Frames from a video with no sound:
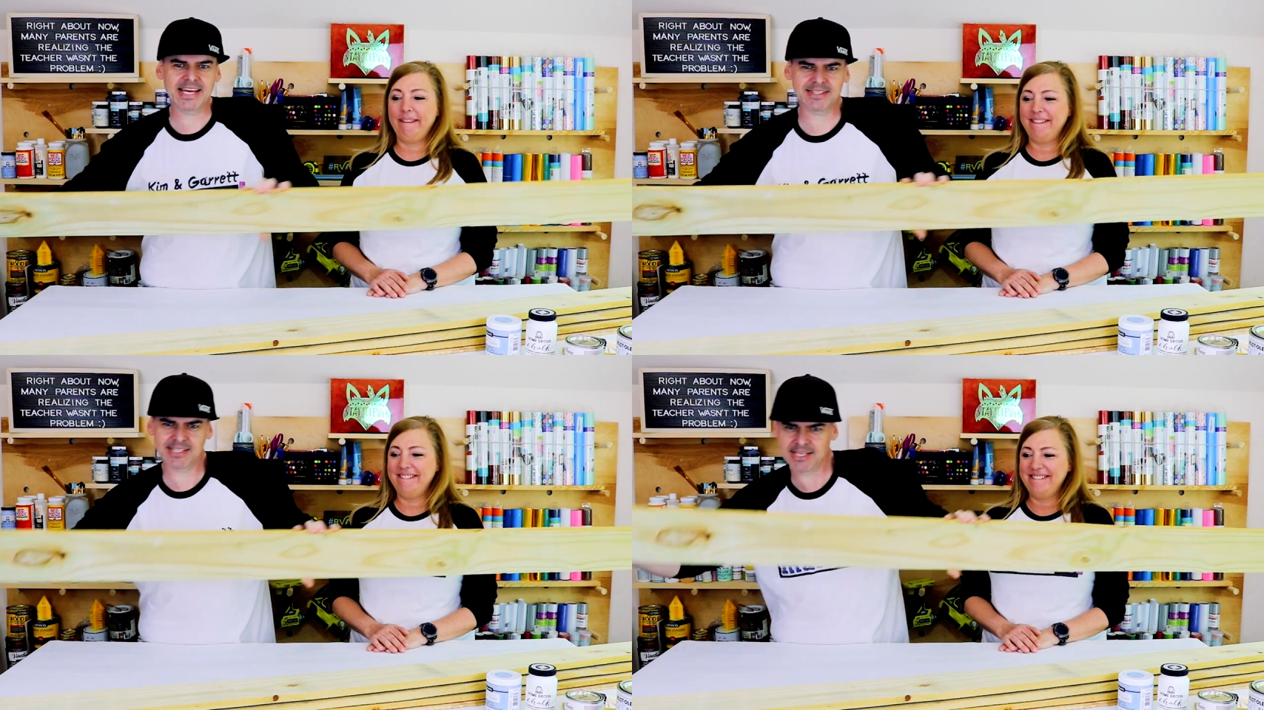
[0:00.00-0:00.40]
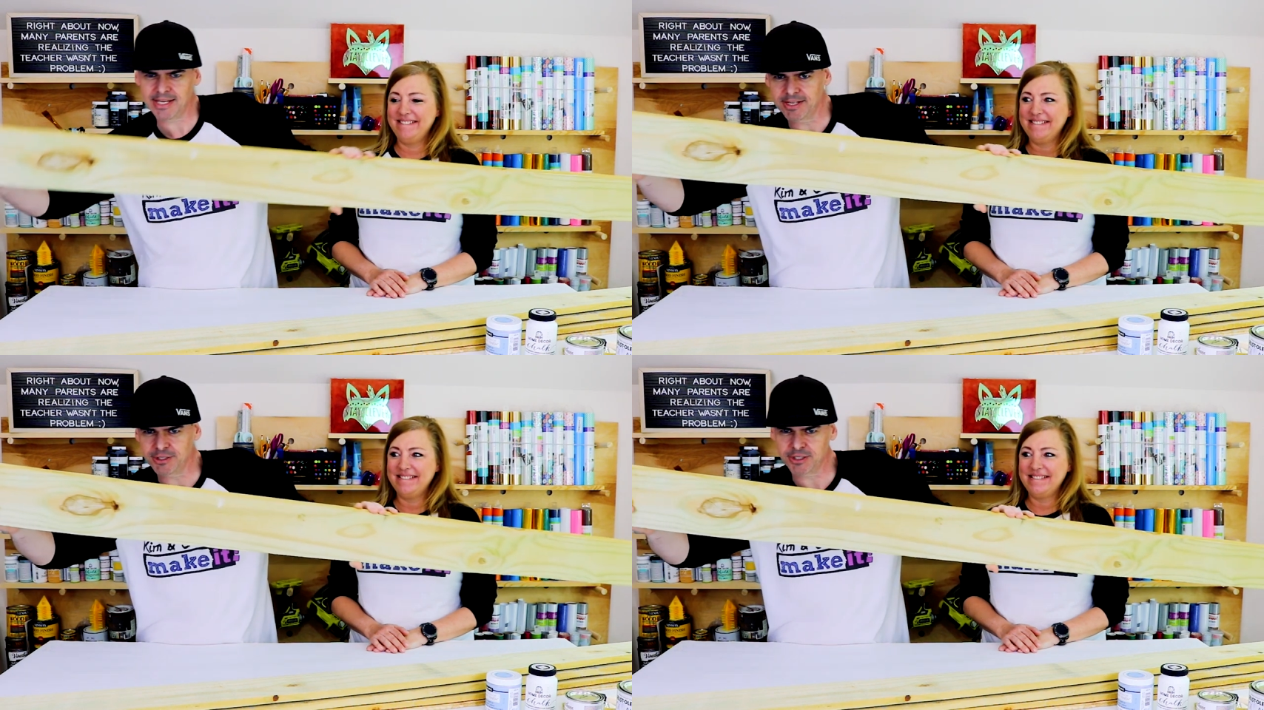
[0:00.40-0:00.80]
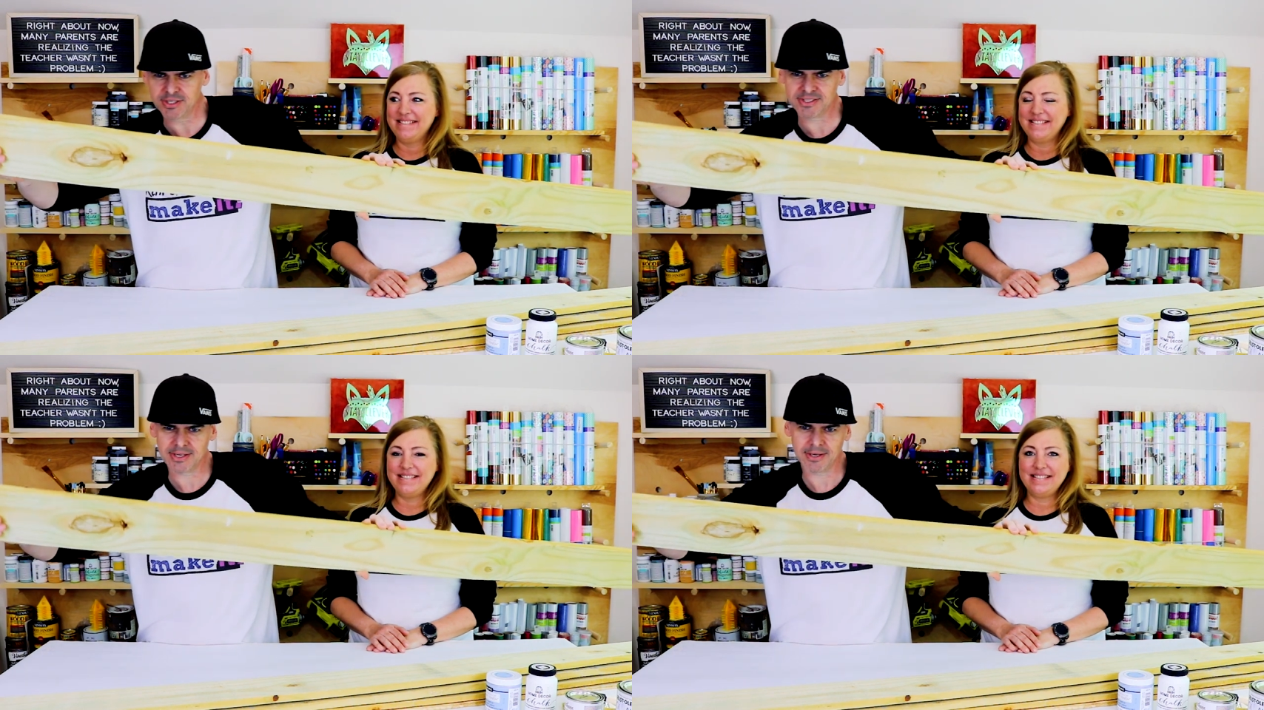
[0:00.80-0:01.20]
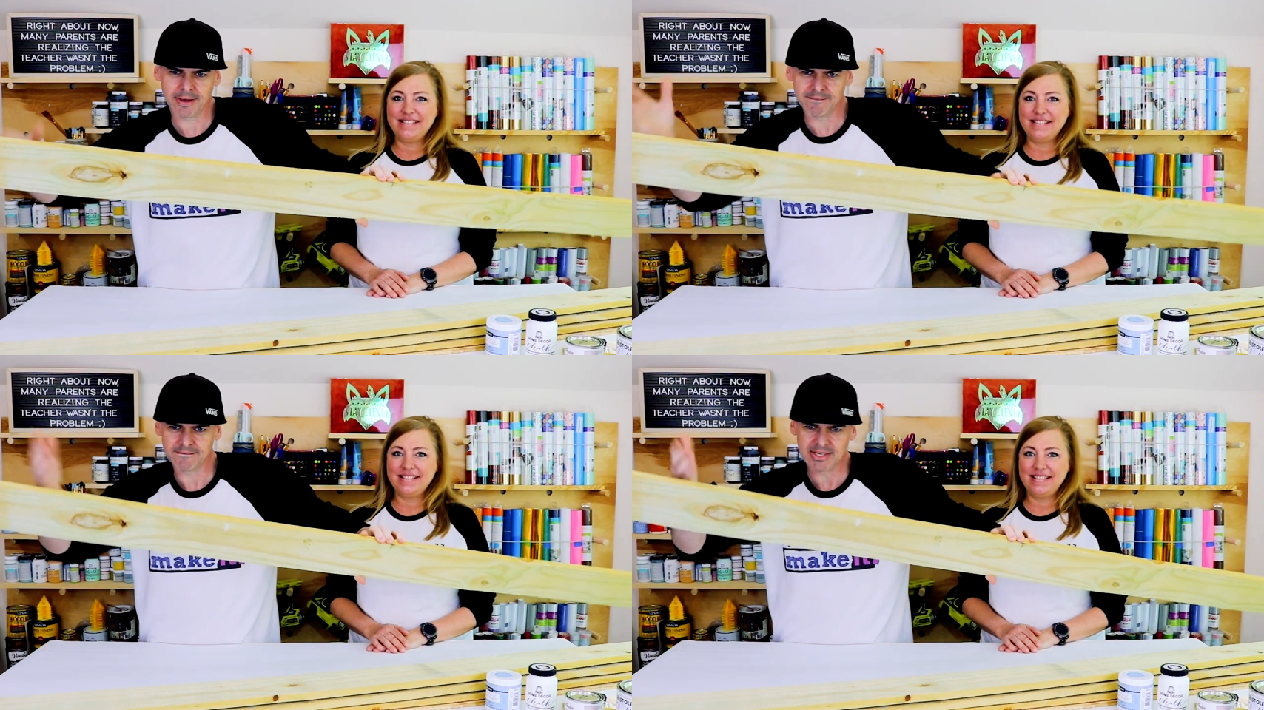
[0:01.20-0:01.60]
Speaker 1: 18 inches
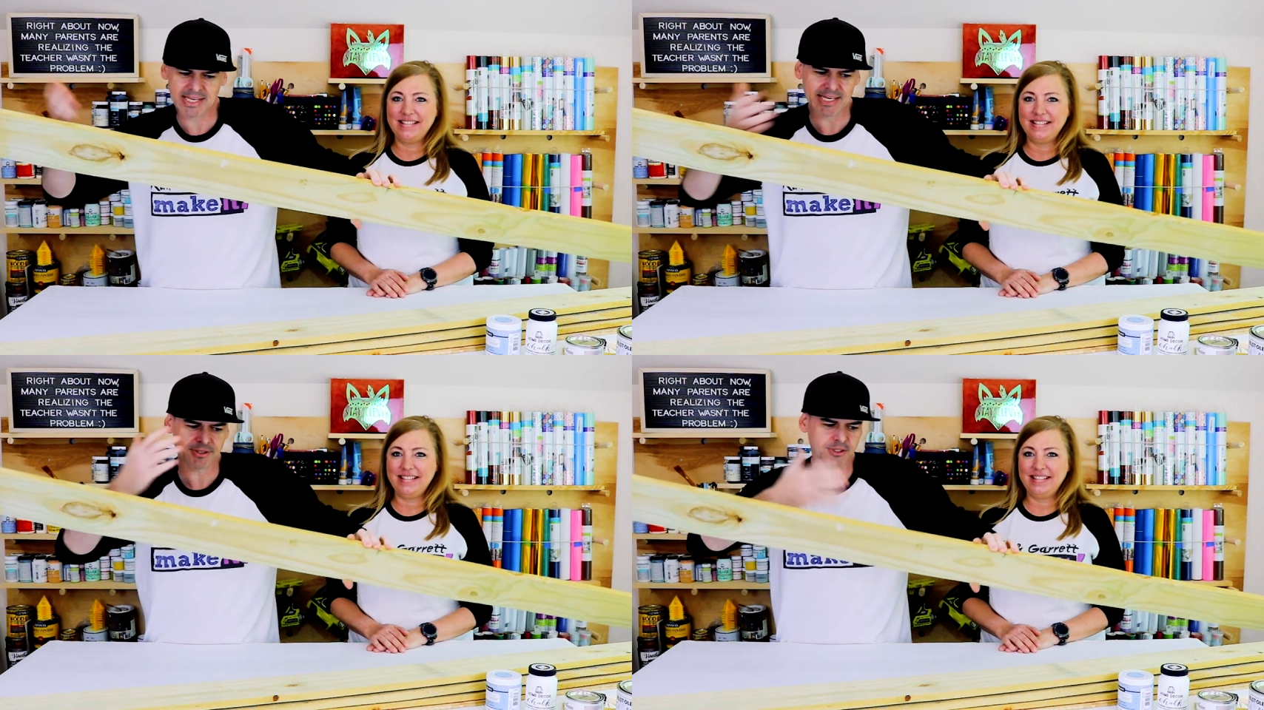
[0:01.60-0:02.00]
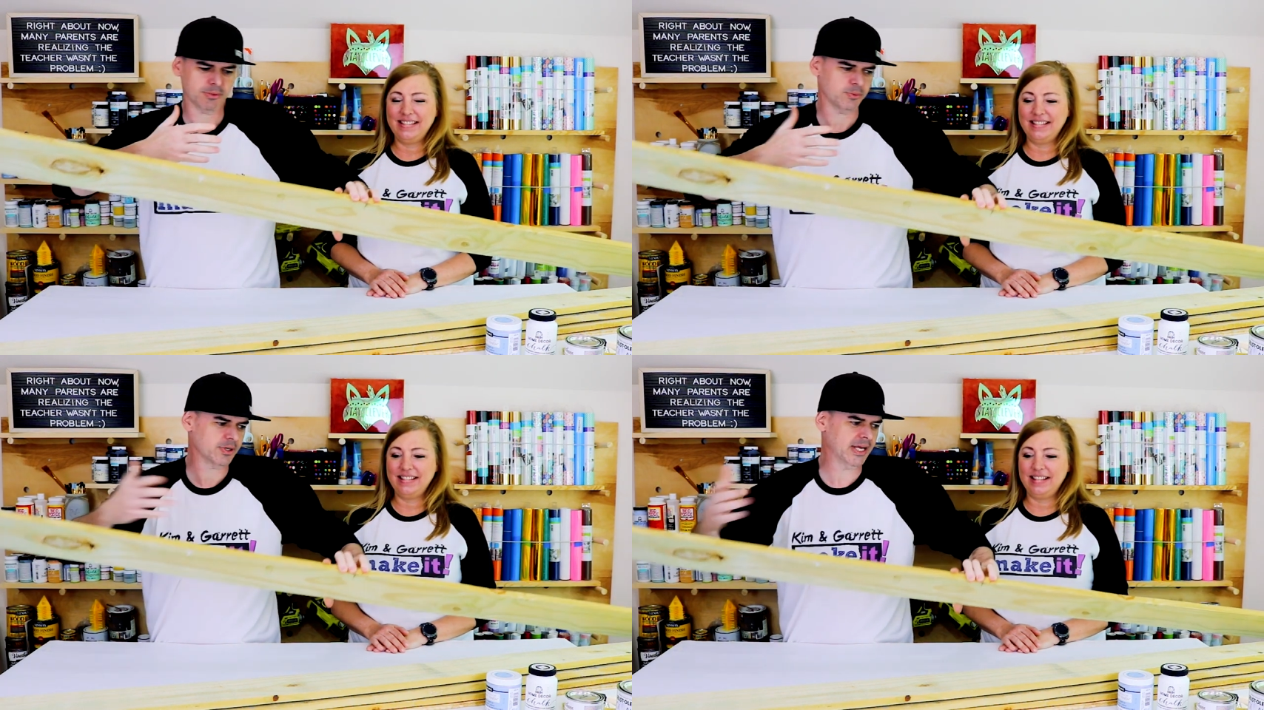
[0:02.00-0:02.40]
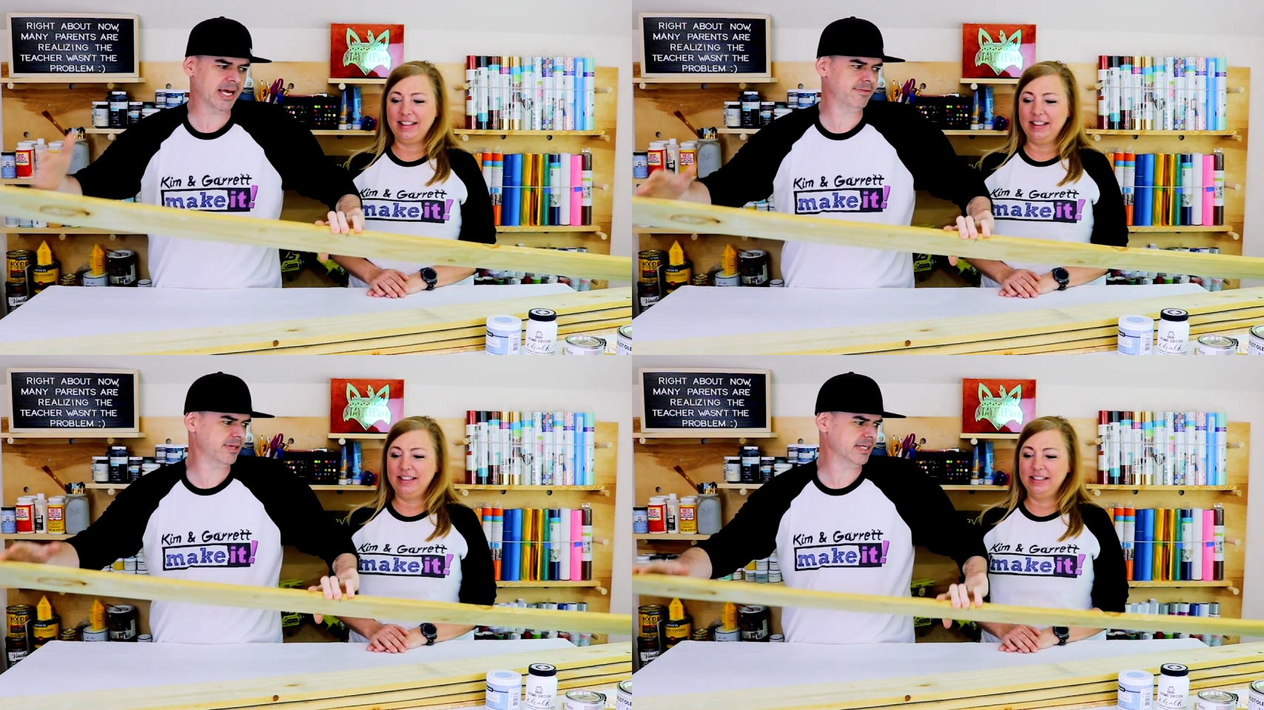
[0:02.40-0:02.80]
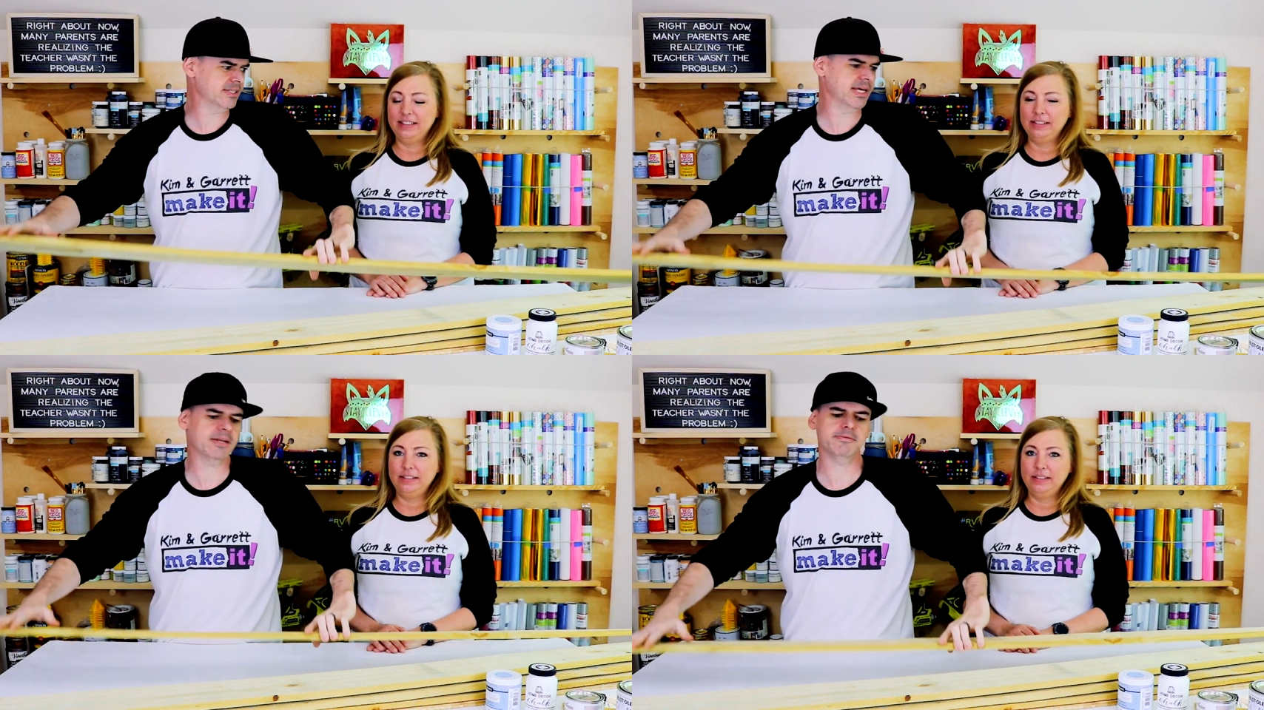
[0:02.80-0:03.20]
each. We're gonna have like
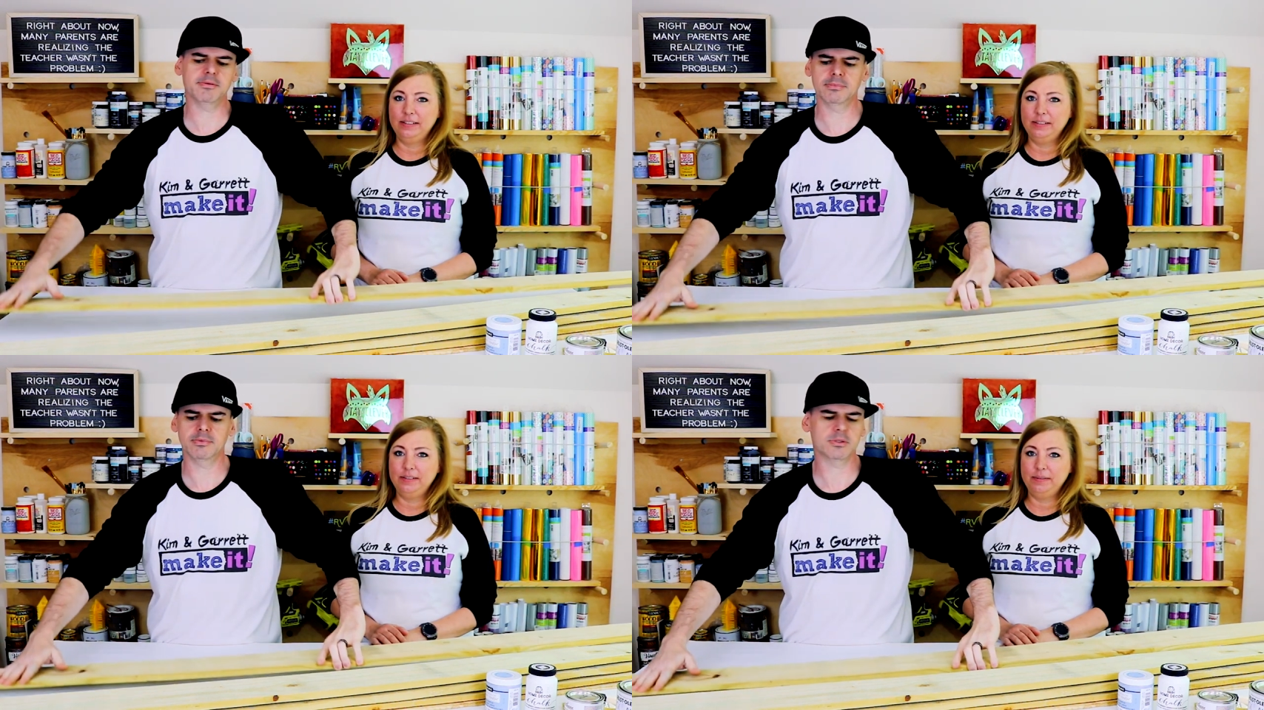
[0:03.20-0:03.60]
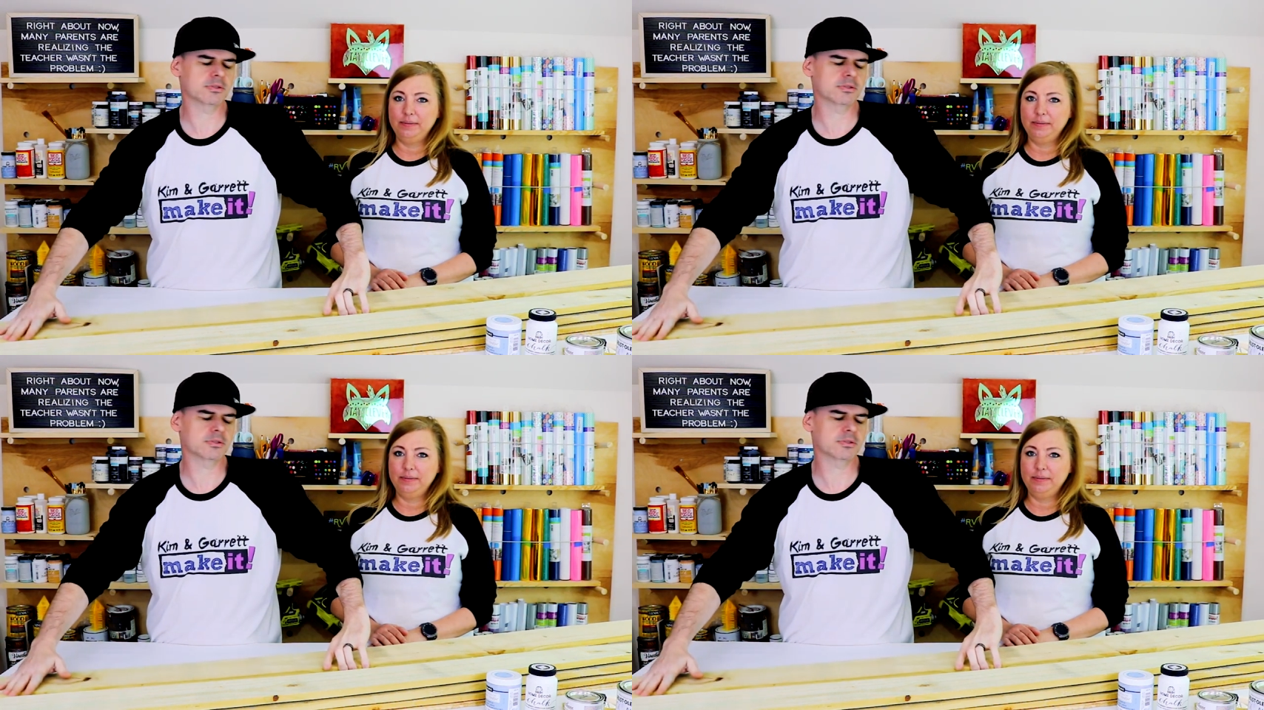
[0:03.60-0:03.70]
10 of them,